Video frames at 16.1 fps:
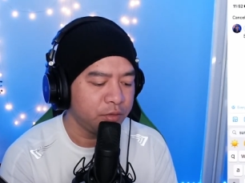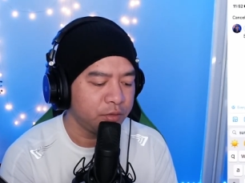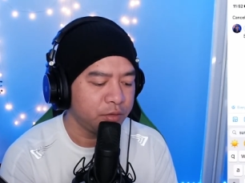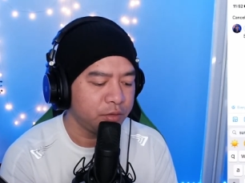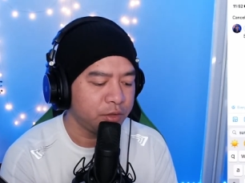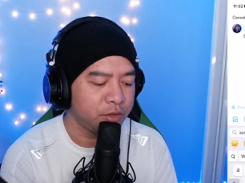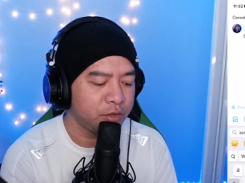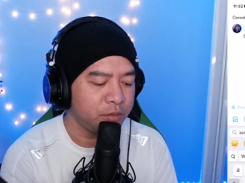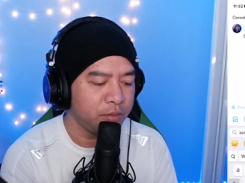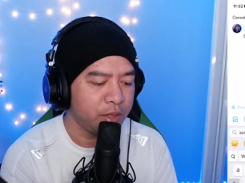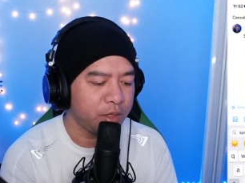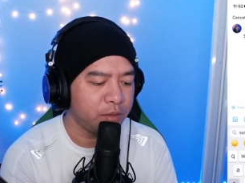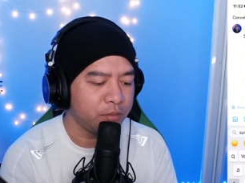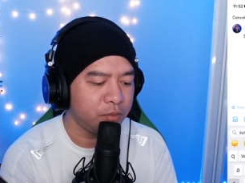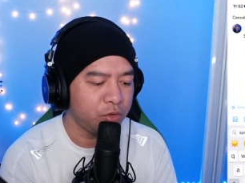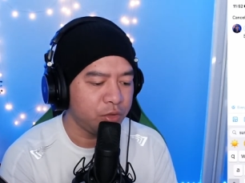just to make
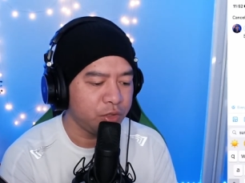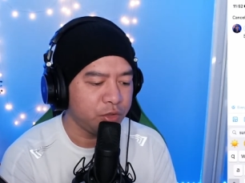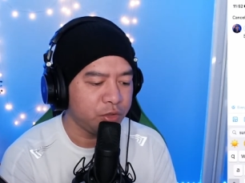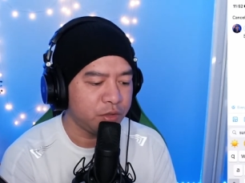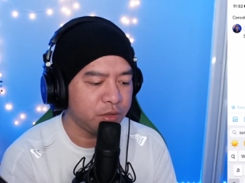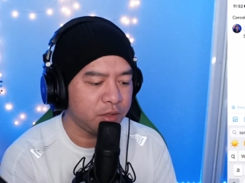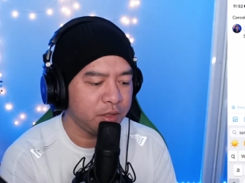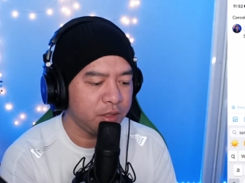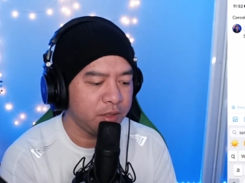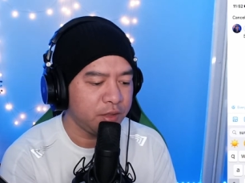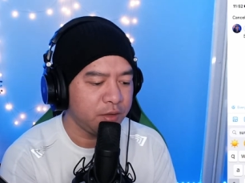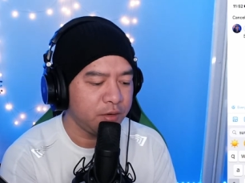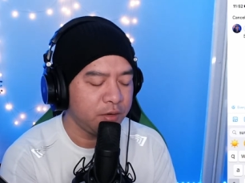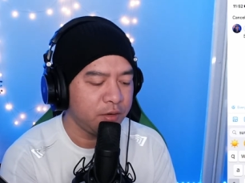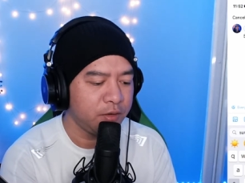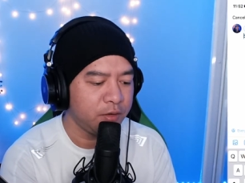it more interesting.
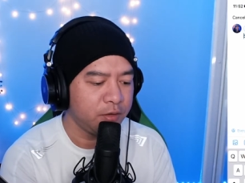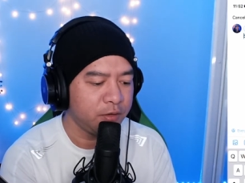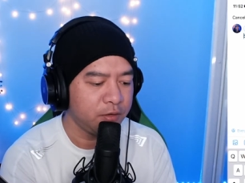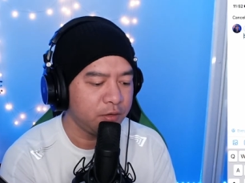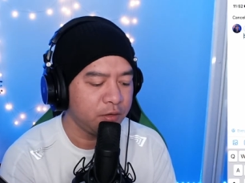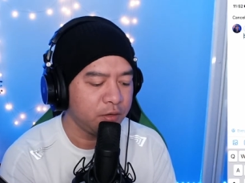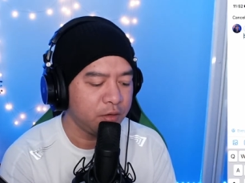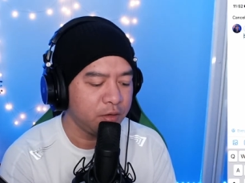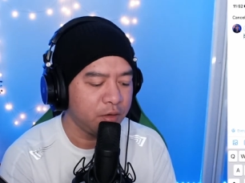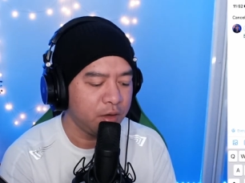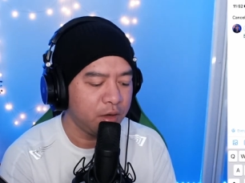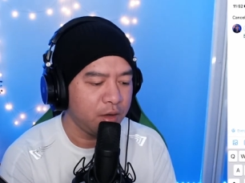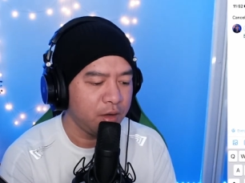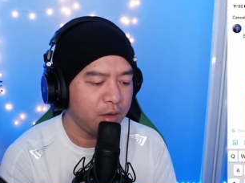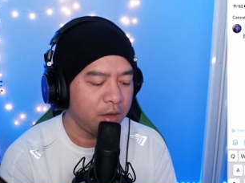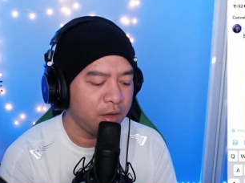
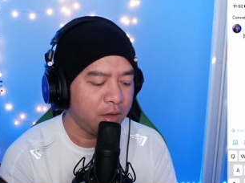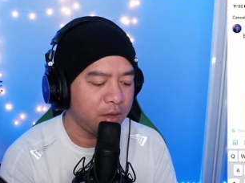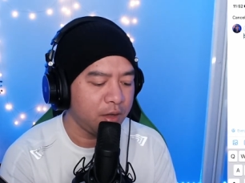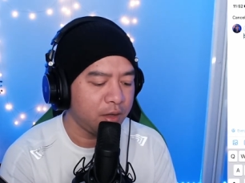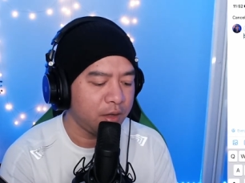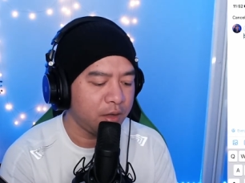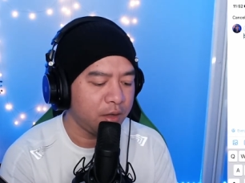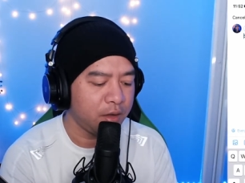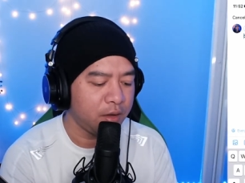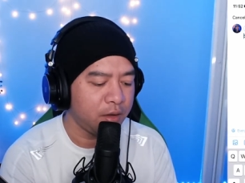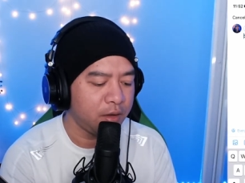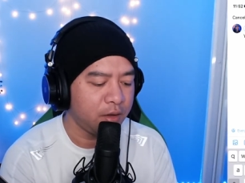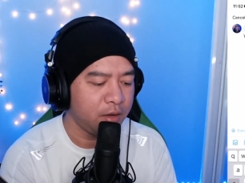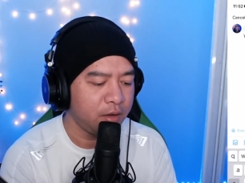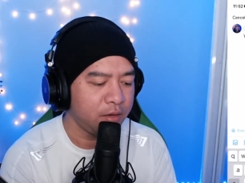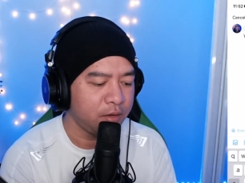Uh,
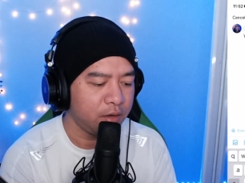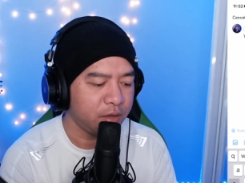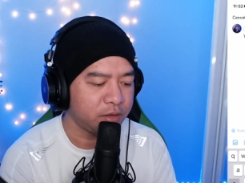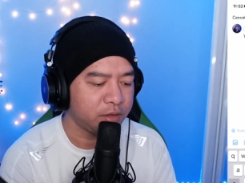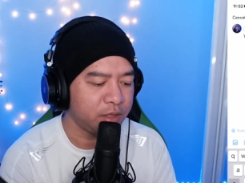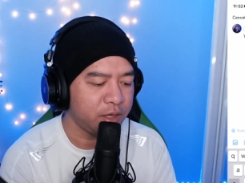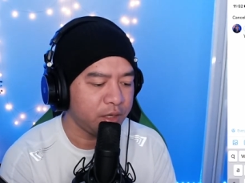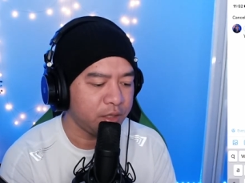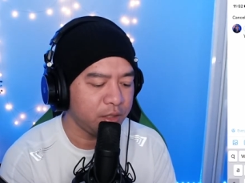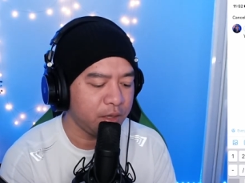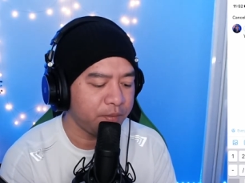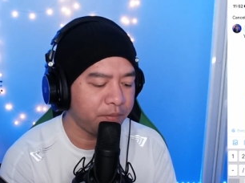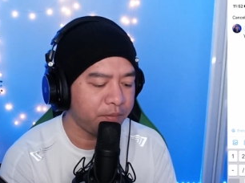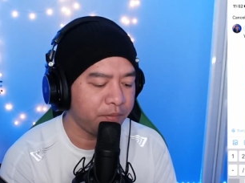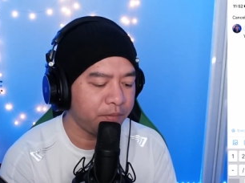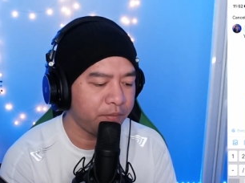I'll say yep.
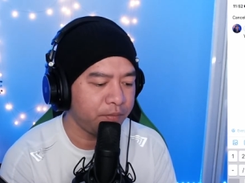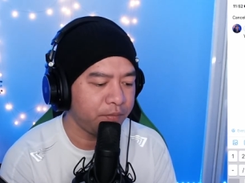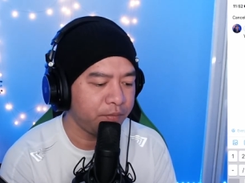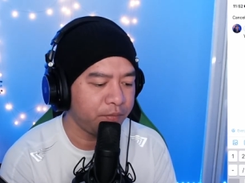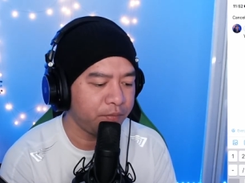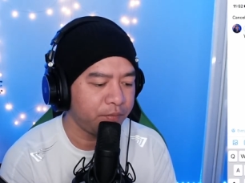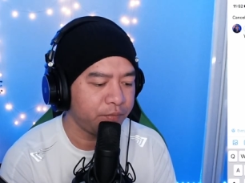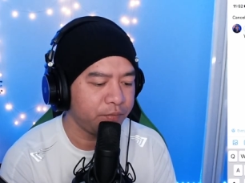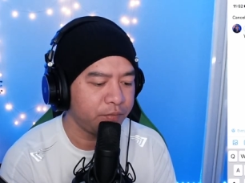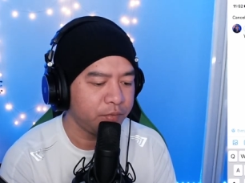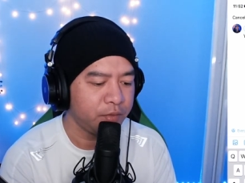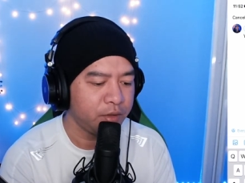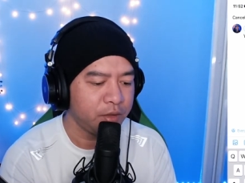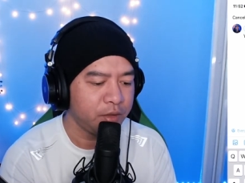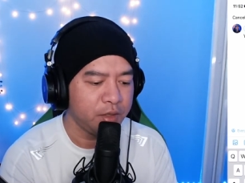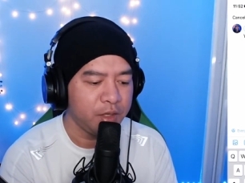
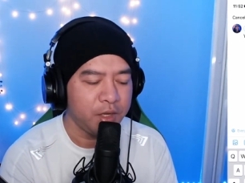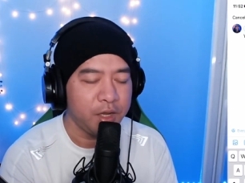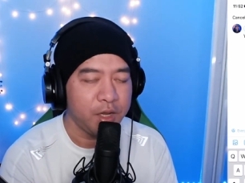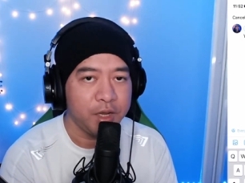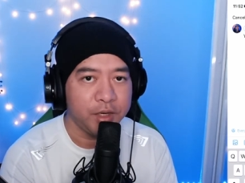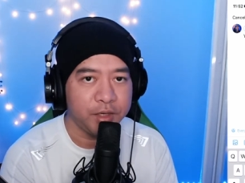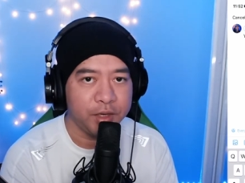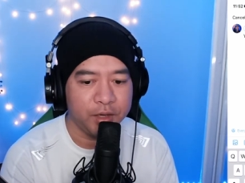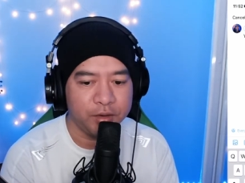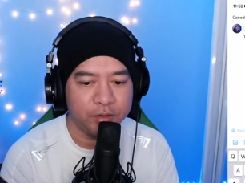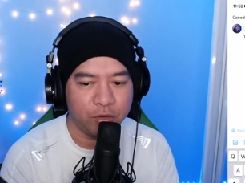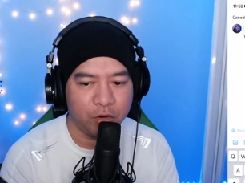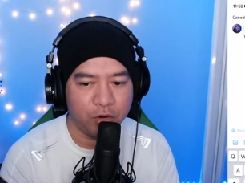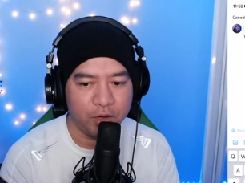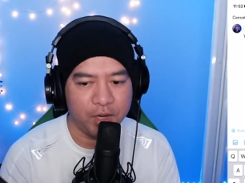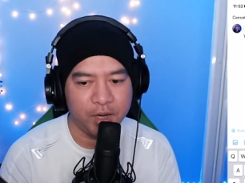And then
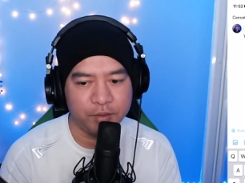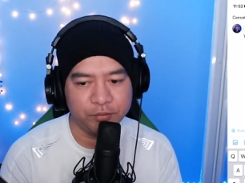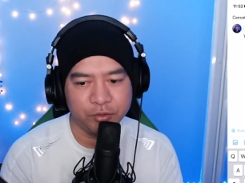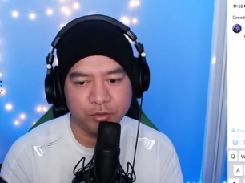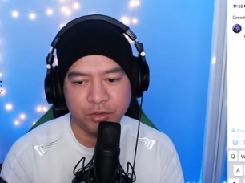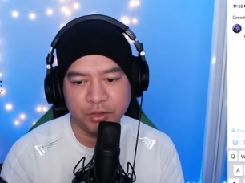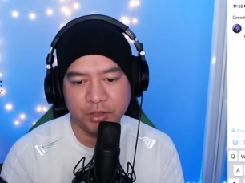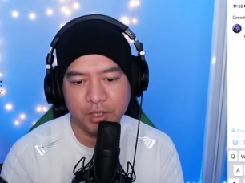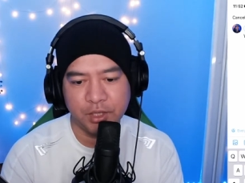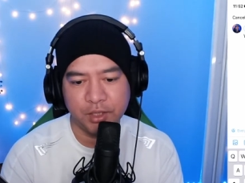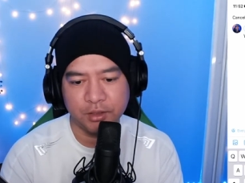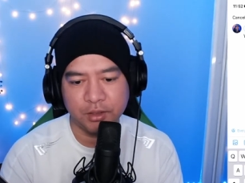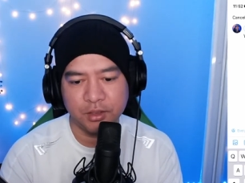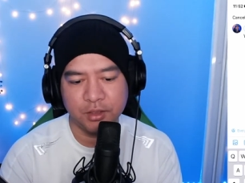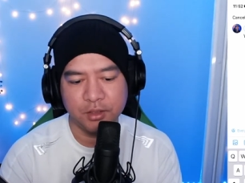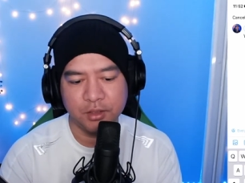all I have to do is hit
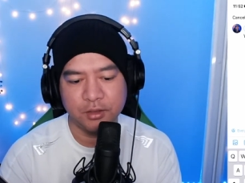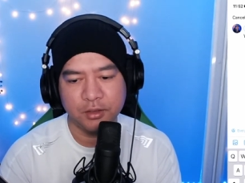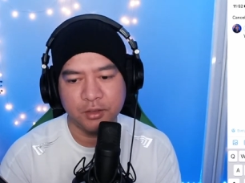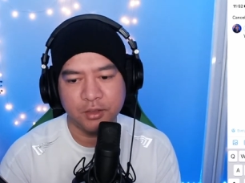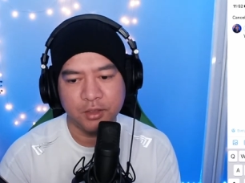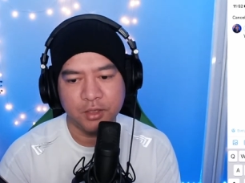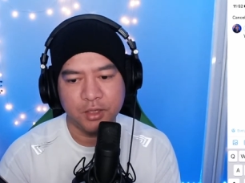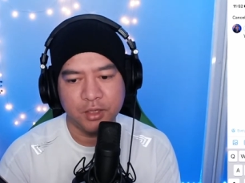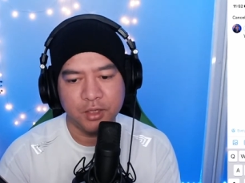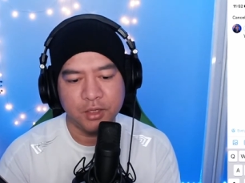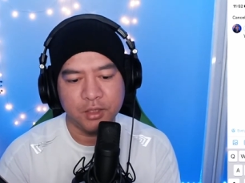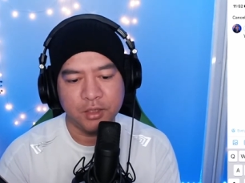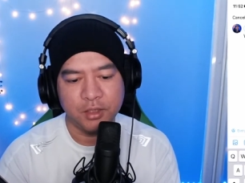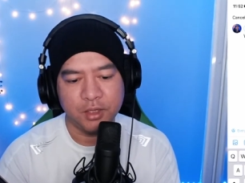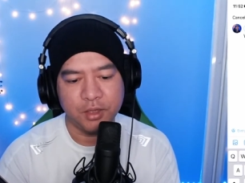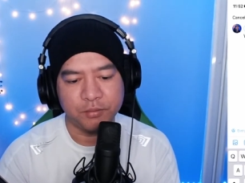
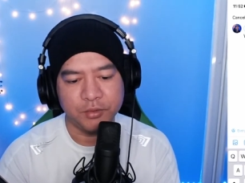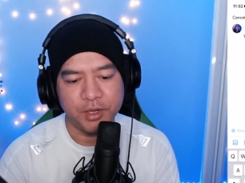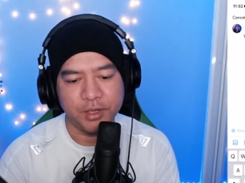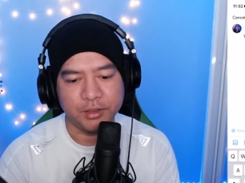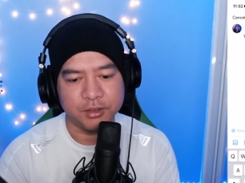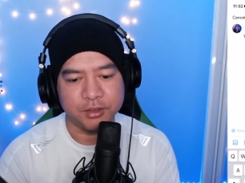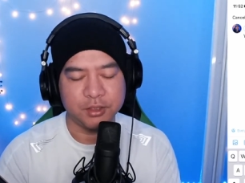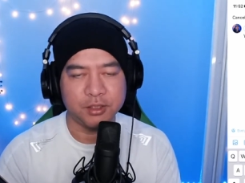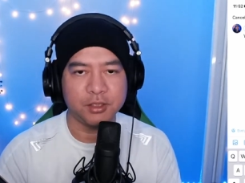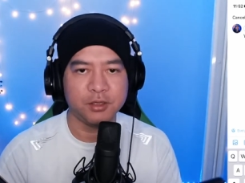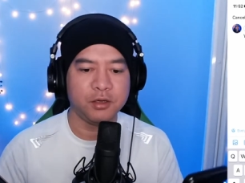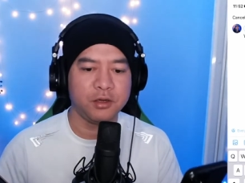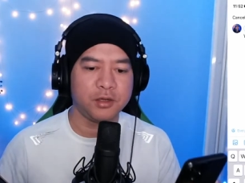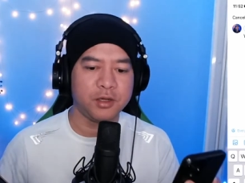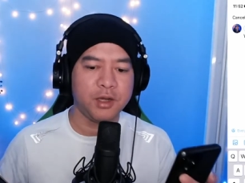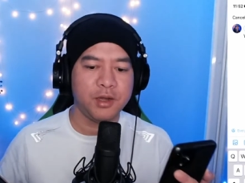the updates.
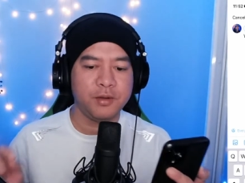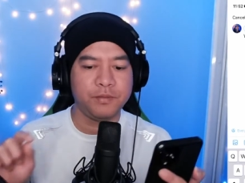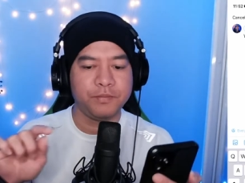Okay.